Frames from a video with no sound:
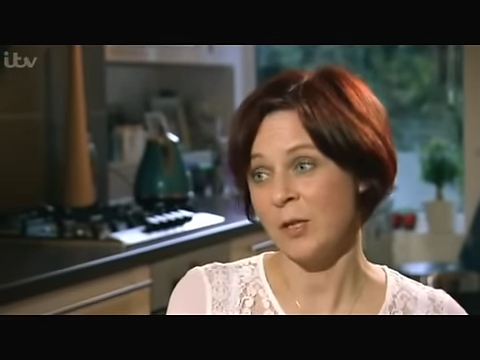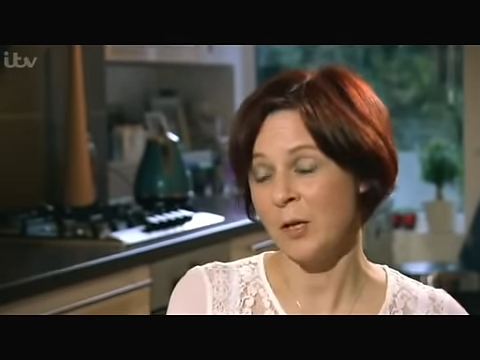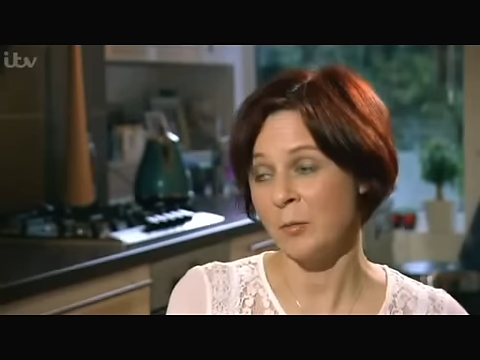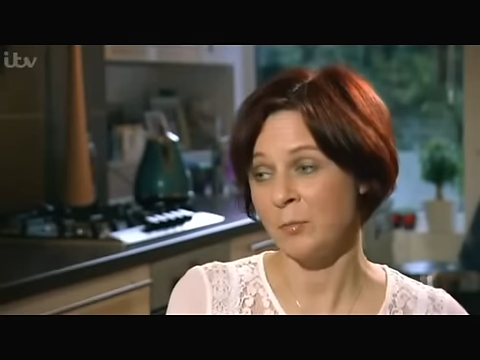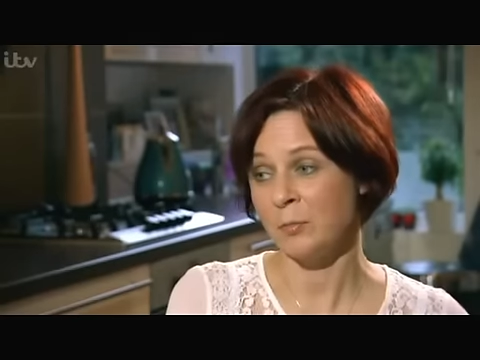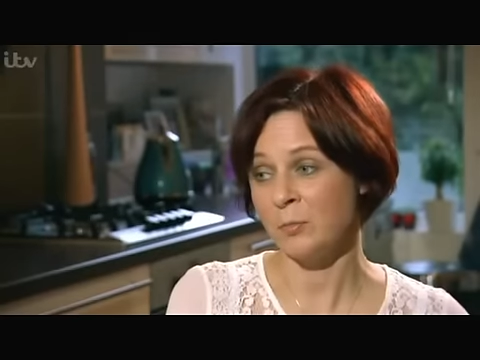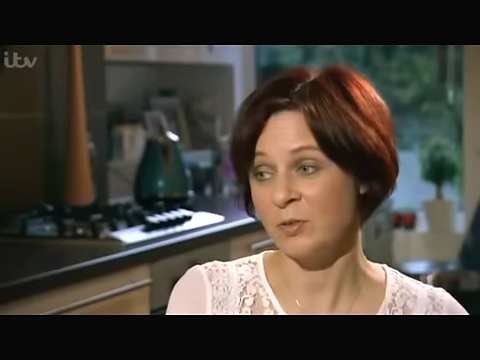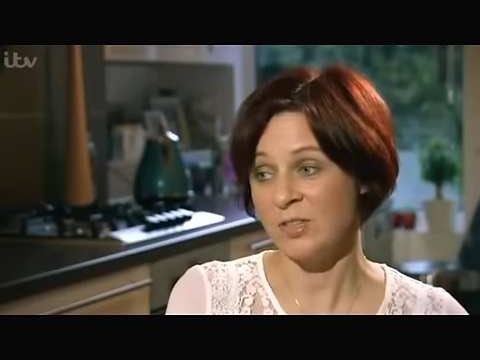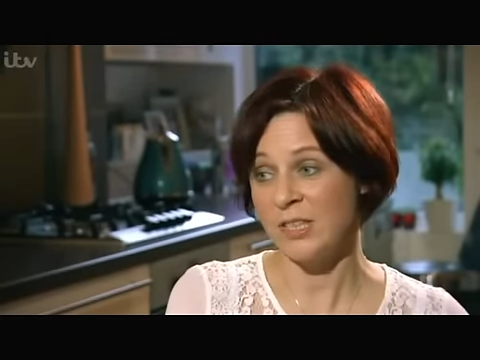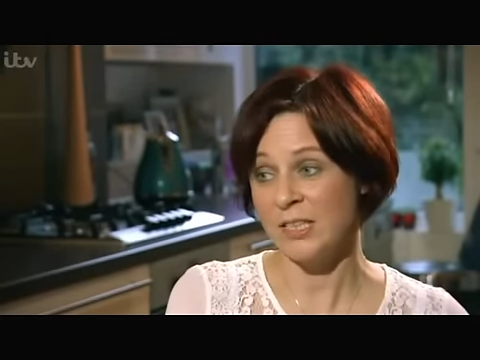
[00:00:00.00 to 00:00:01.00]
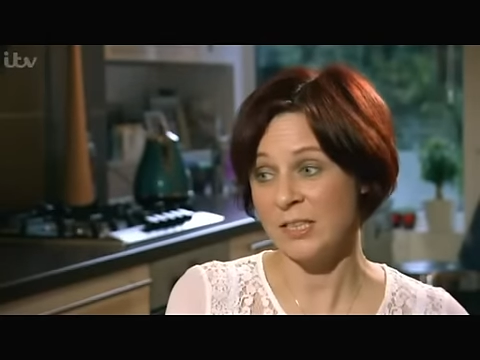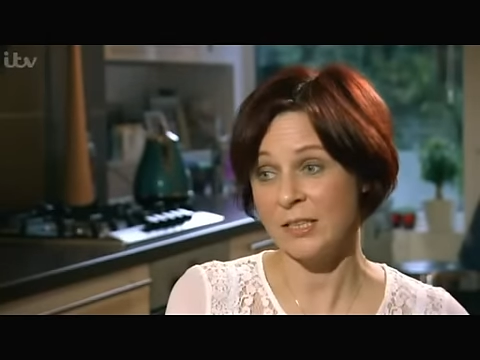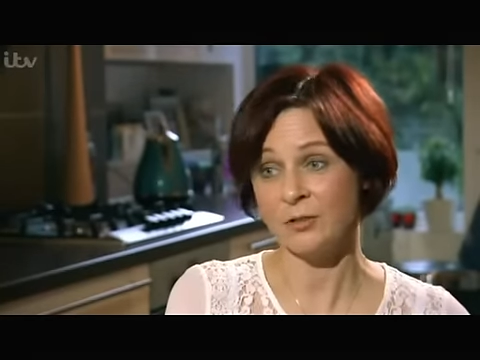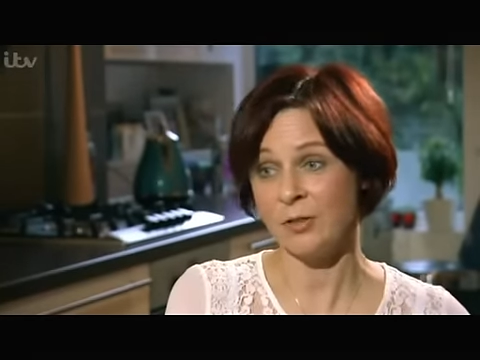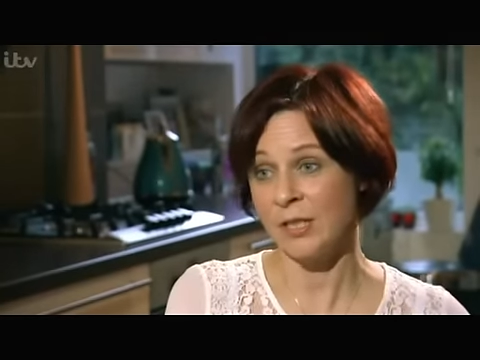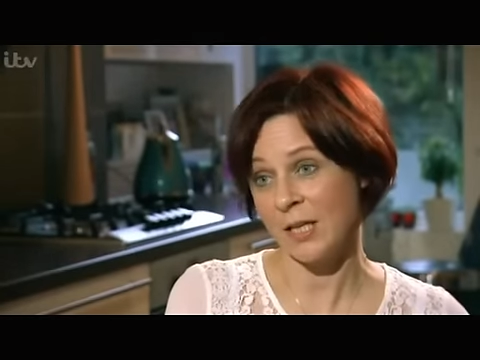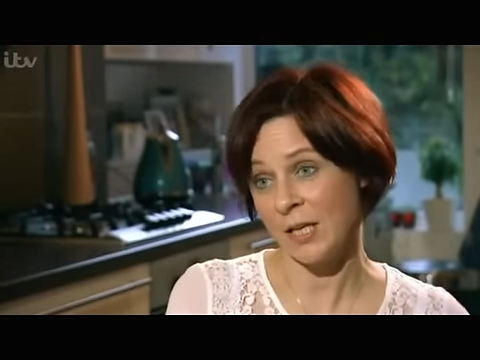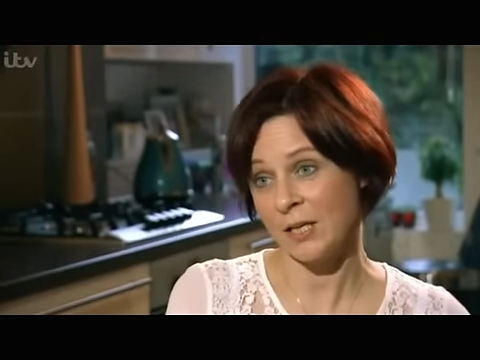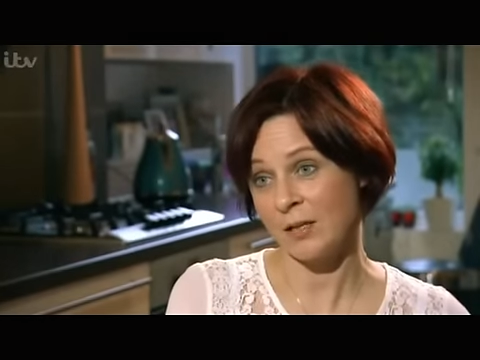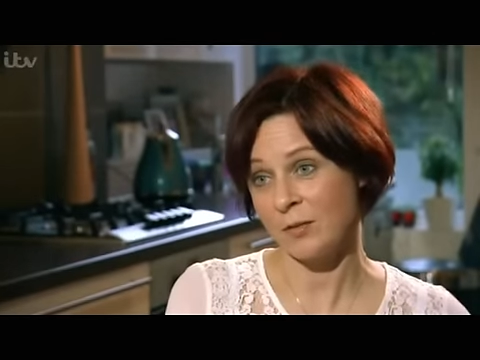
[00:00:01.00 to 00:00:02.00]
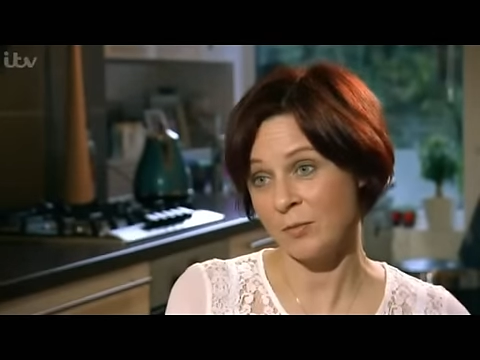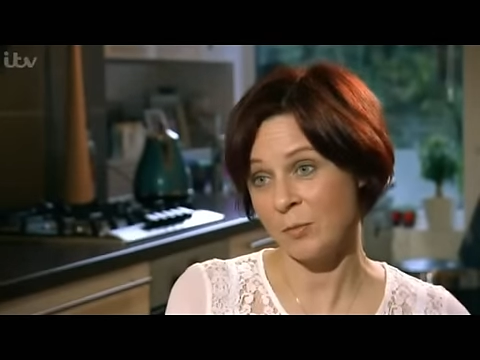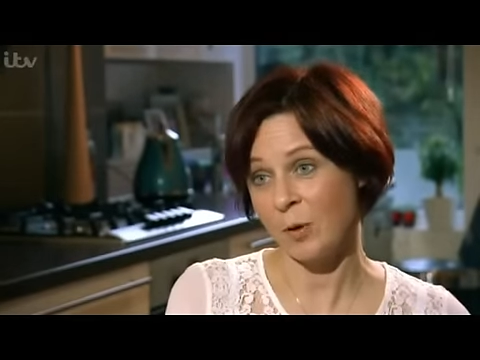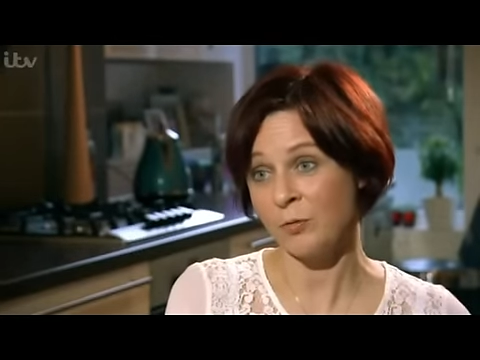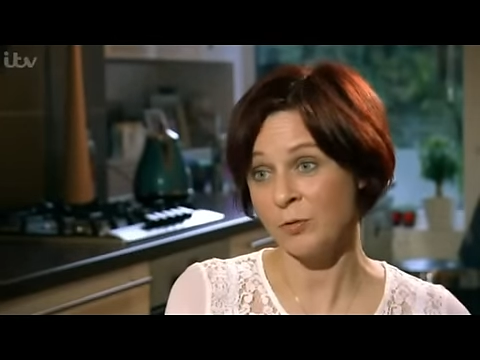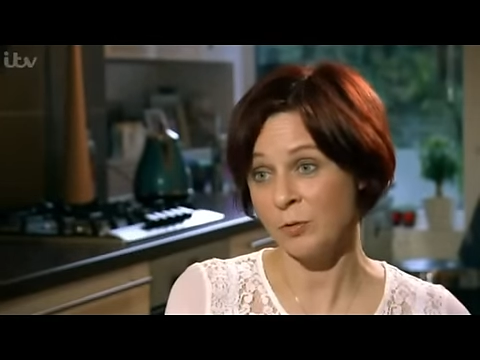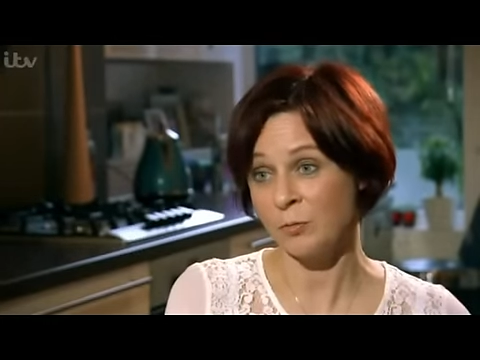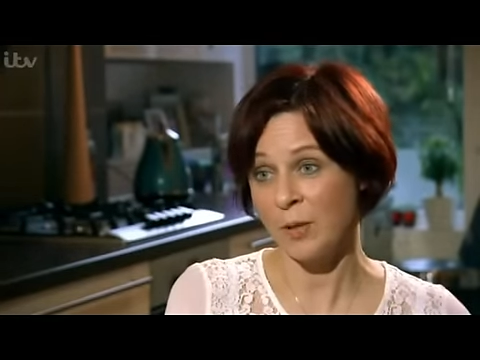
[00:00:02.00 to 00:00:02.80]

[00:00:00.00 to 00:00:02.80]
sneakily drinking, often